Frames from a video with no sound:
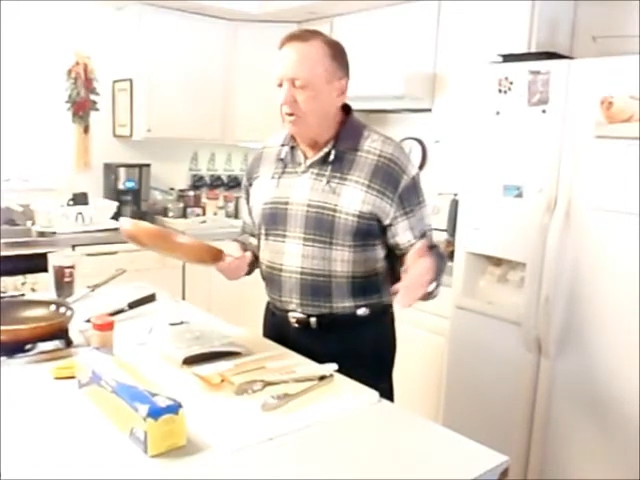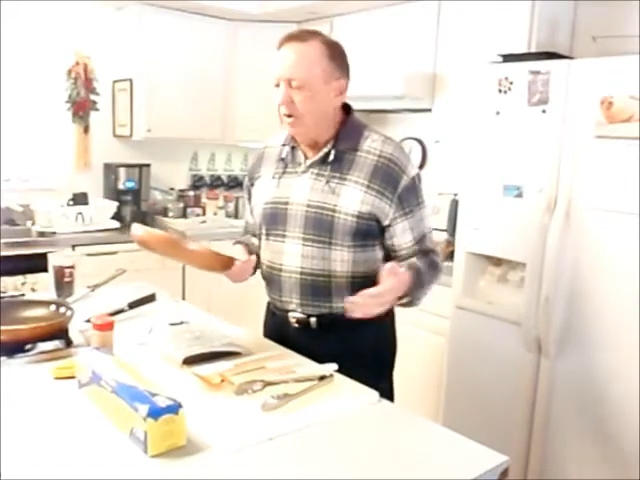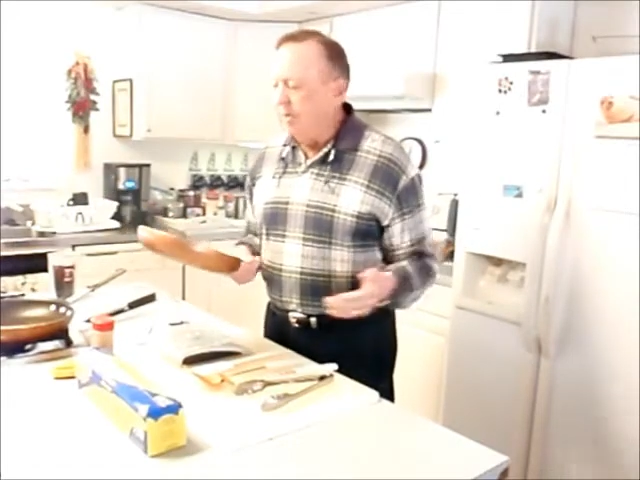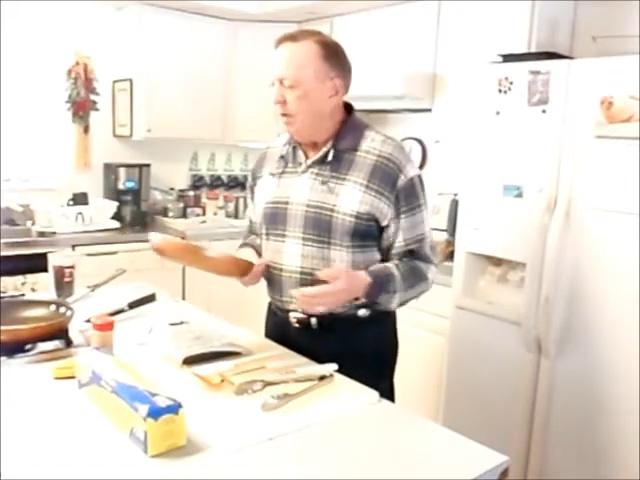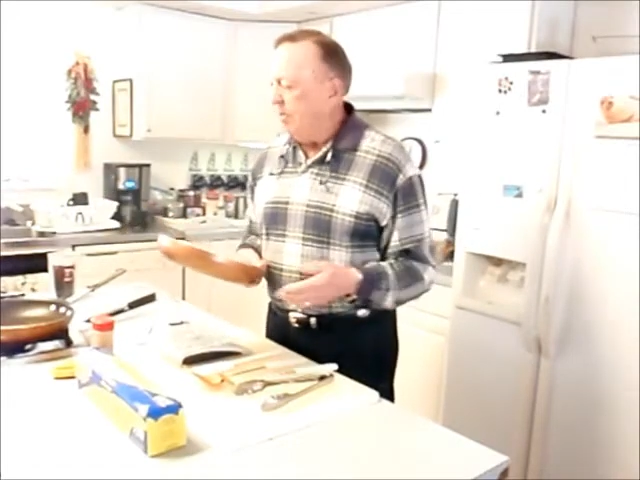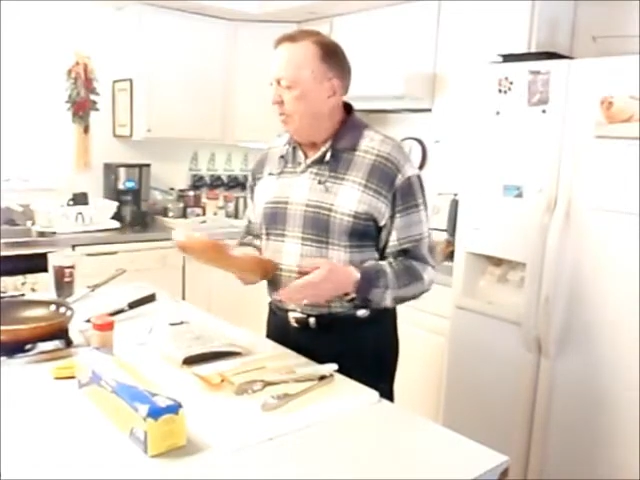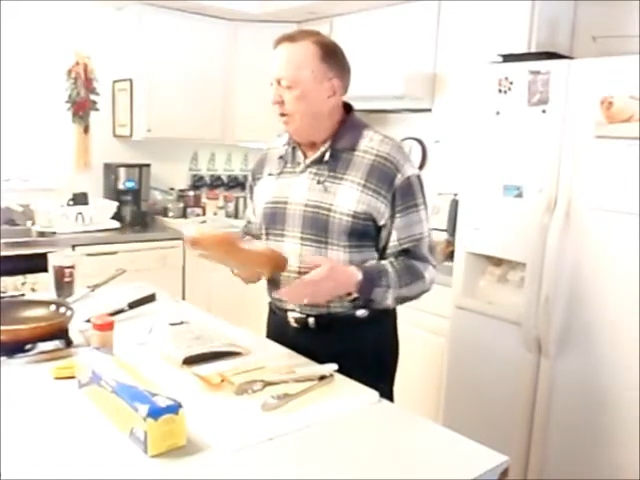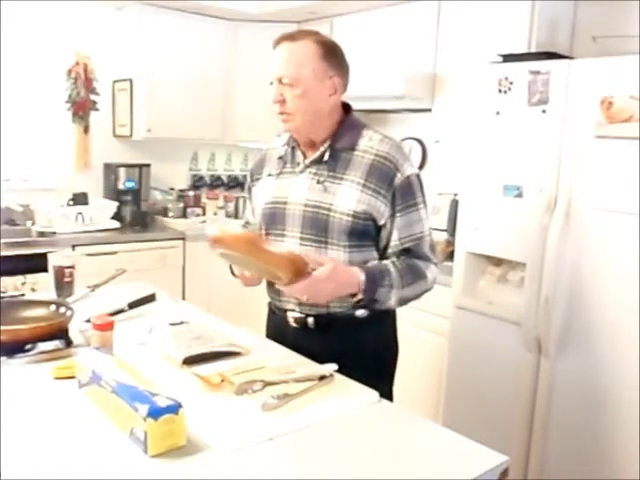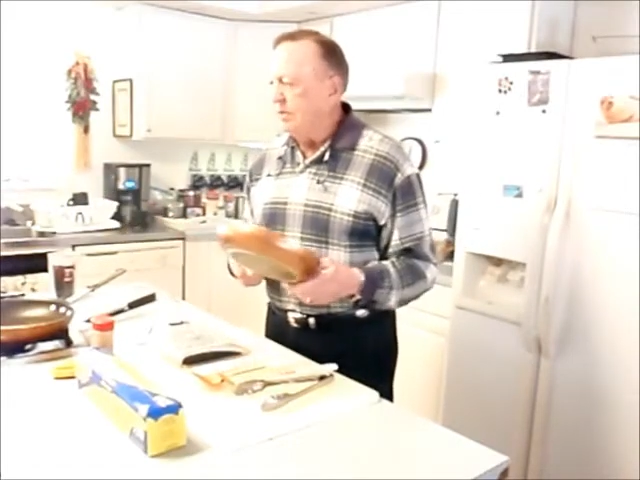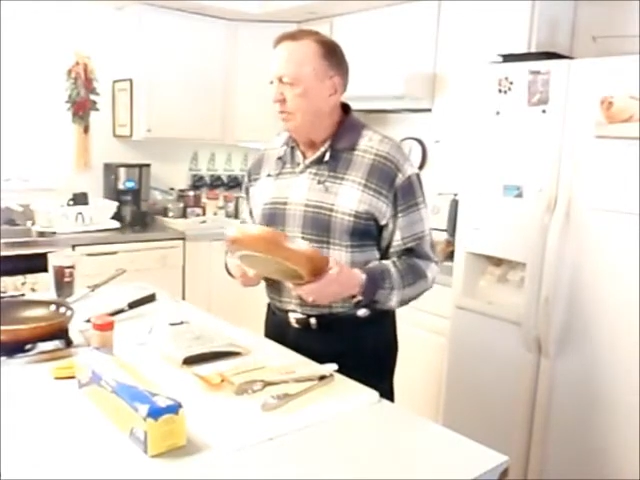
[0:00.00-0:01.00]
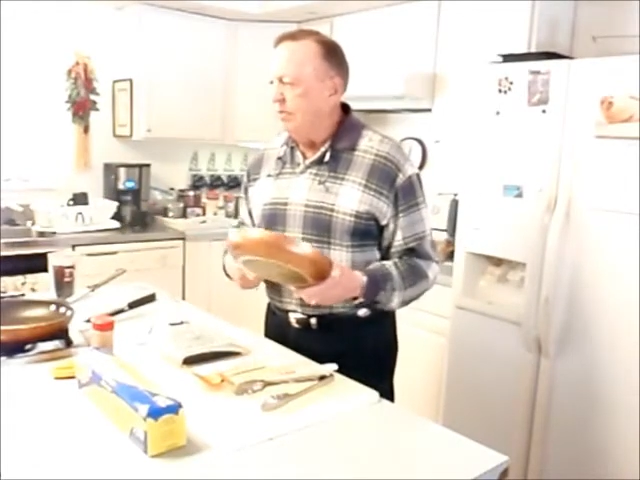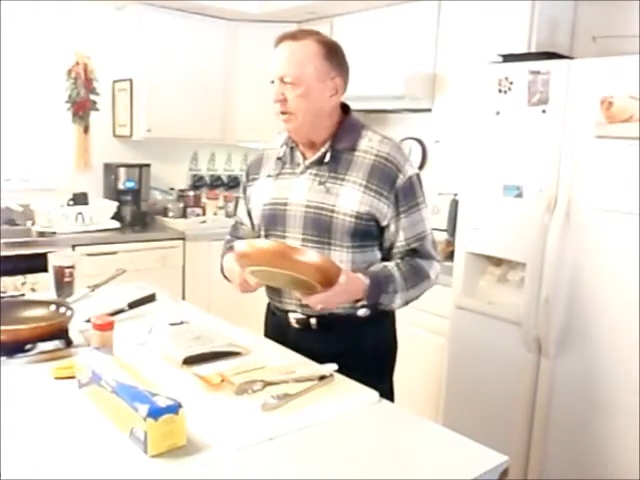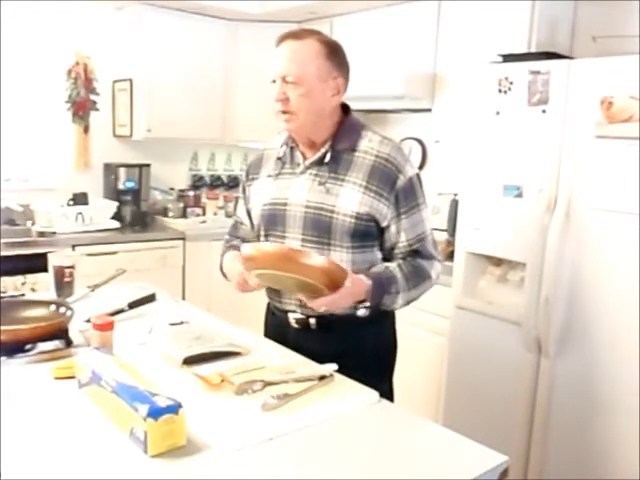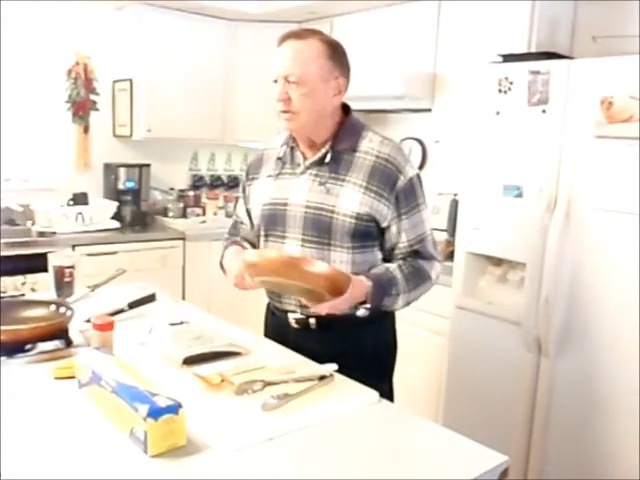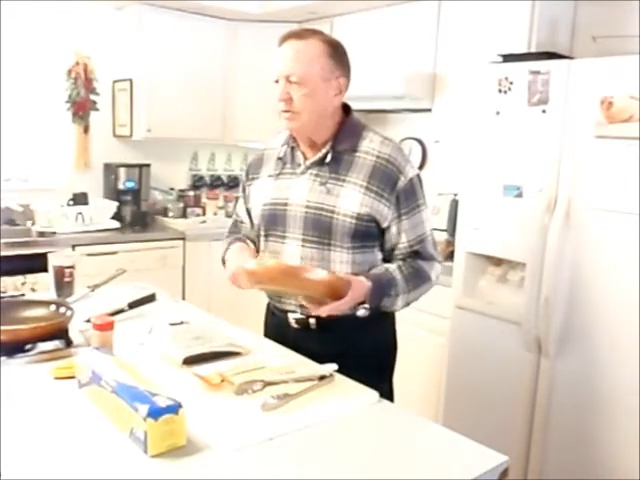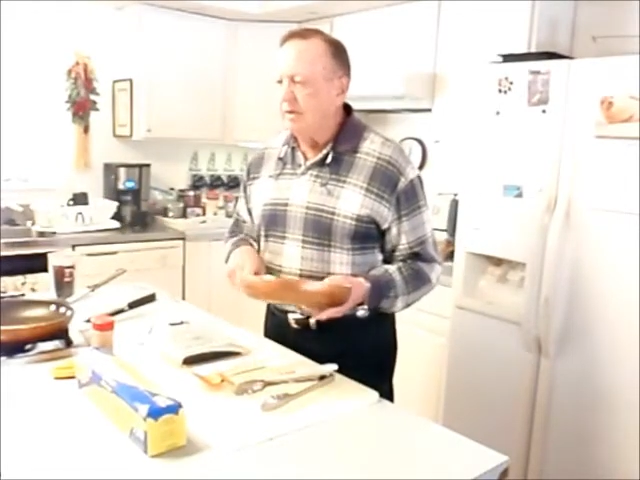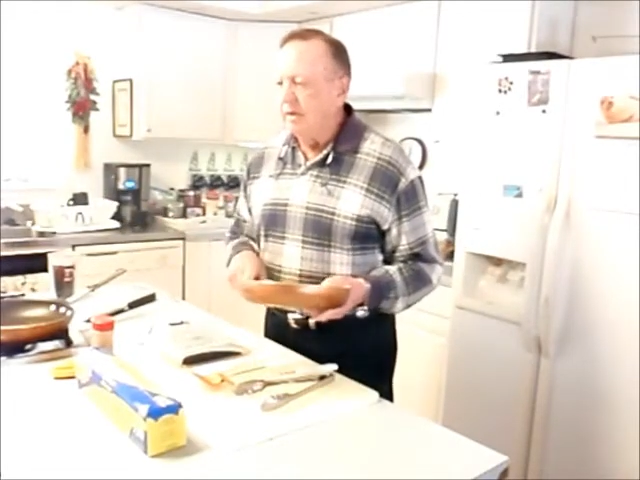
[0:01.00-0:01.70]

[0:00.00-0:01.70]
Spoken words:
say about pots and pans.